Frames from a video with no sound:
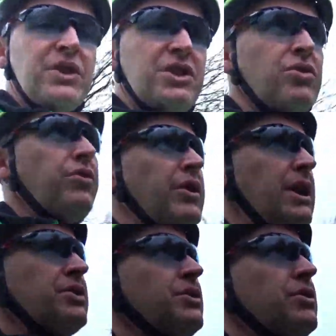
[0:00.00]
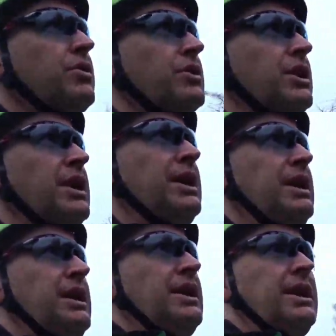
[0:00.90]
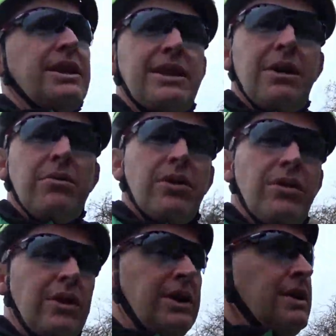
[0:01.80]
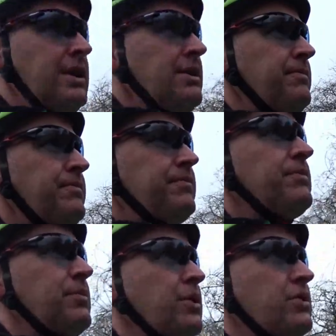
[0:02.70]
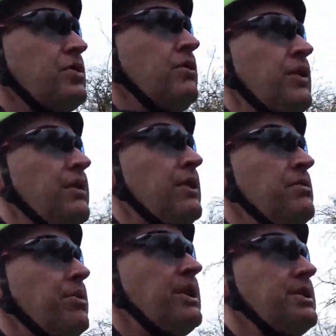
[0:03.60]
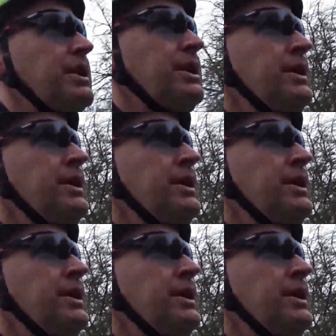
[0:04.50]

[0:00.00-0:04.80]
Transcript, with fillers: so far, so good. Let's see how we go. But so far, very impressed.